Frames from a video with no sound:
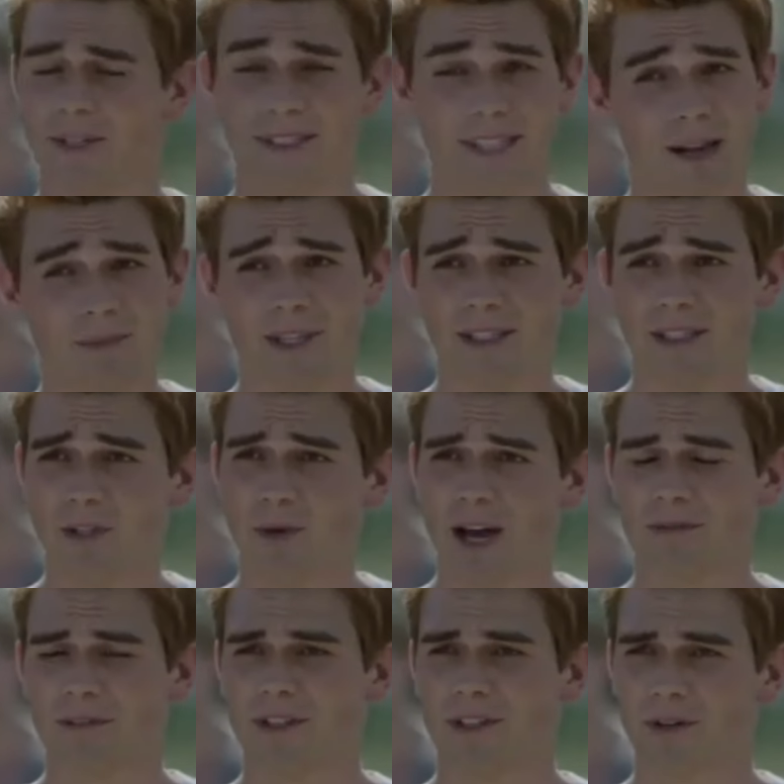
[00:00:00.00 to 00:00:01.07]
That means you
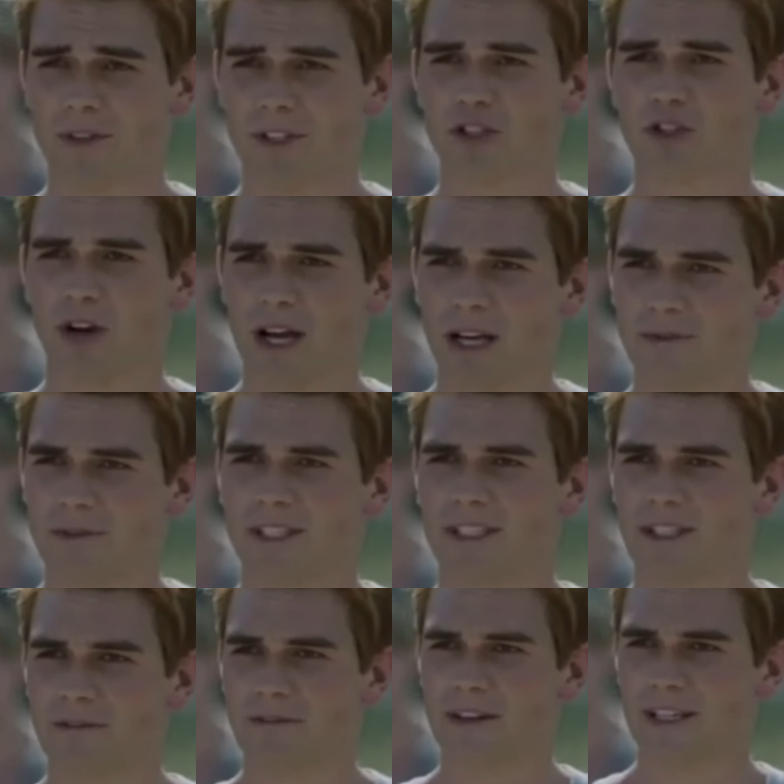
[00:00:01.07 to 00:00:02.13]
haven't known the triumphs and
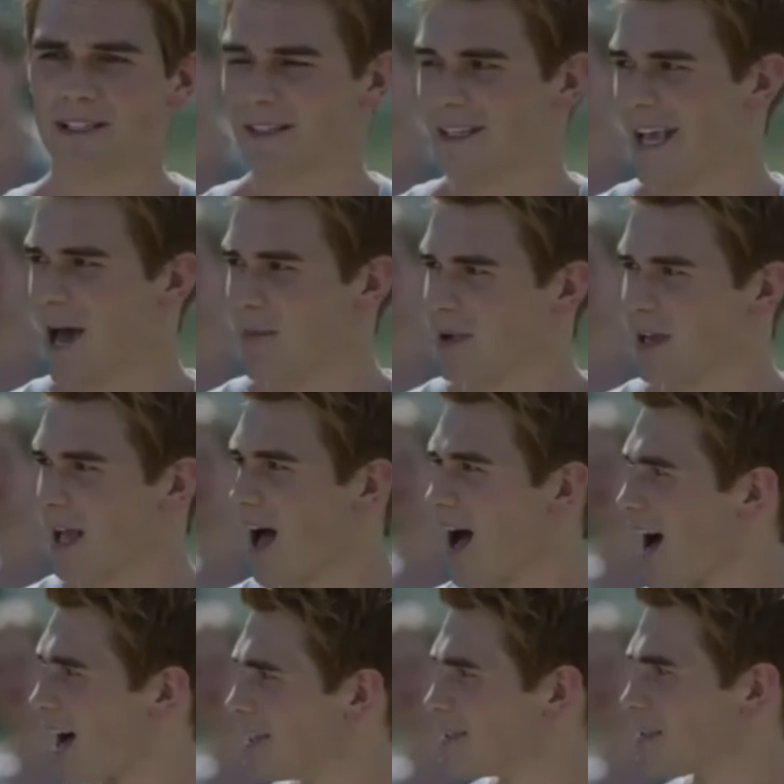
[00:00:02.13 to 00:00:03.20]
defeats, the epic
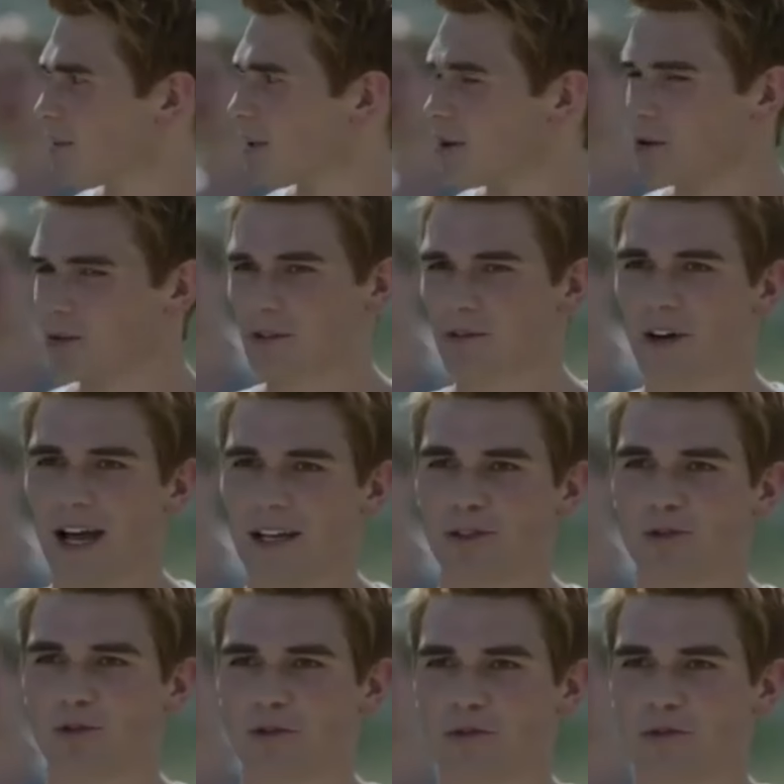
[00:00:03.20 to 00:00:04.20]
highs and lows of high school